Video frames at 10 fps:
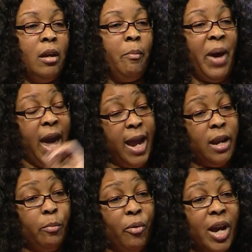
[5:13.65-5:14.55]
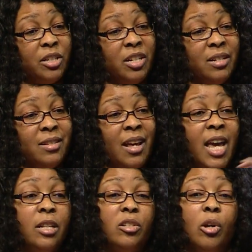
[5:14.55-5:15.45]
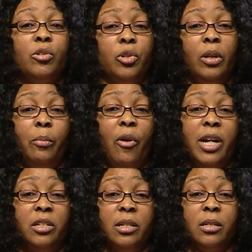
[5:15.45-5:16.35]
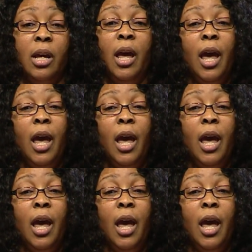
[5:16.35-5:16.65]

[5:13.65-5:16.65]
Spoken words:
paid impressions and social impressions.